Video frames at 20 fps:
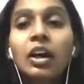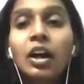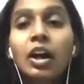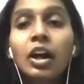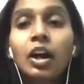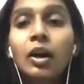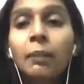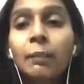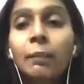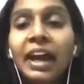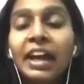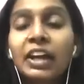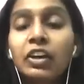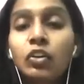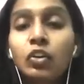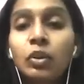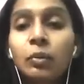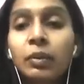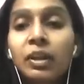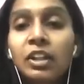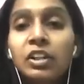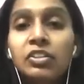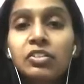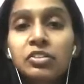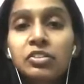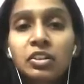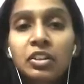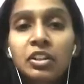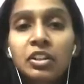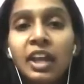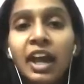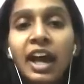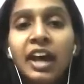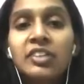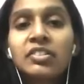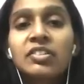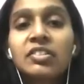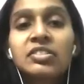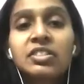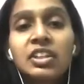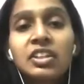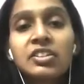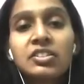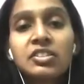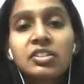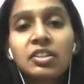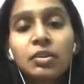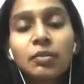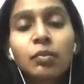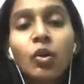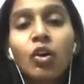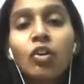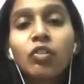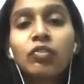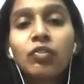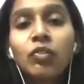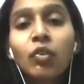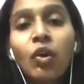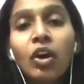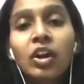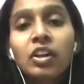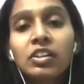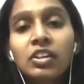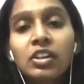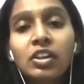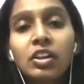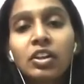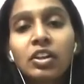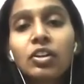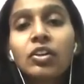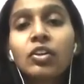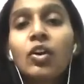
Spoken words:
microemulsion as a system of water